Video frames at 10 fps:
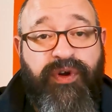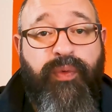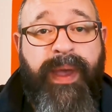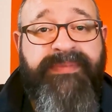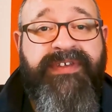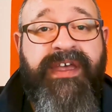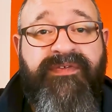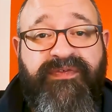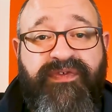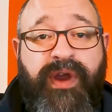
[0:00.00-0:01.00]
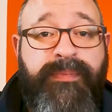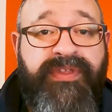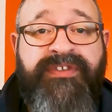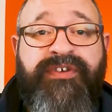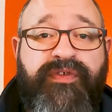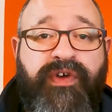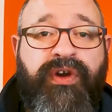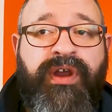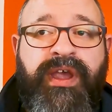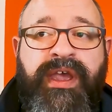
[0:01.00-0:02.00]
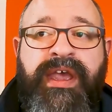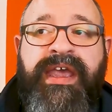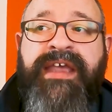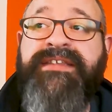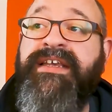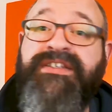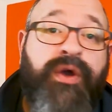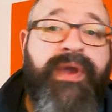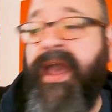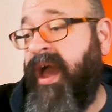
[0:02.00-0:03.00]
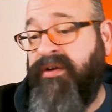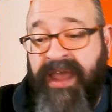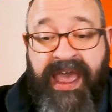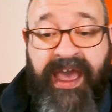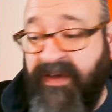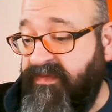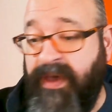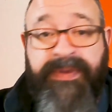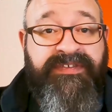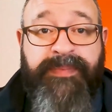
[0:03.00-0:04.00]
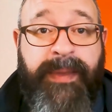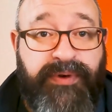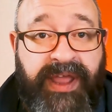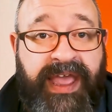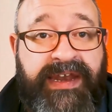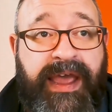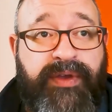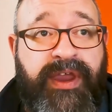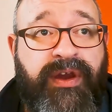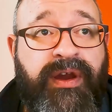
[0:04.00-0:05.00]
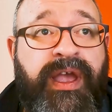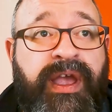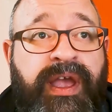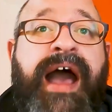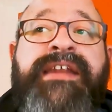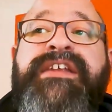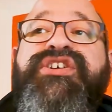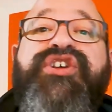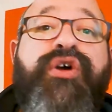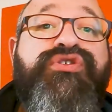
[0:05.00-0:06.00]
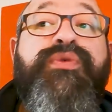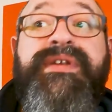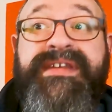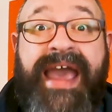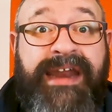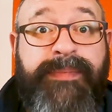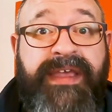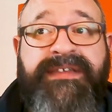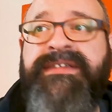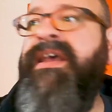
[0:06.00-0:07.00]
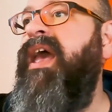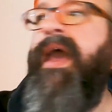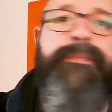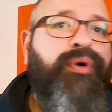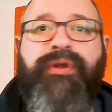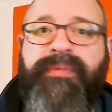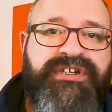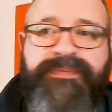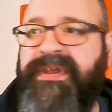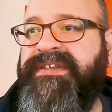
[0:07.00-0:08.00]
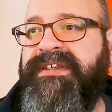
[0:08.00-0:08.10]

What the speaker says: for a website from the server, it says, okay, I don't have a piece of paper to hand out here. I need to go to a database and pull a bunch of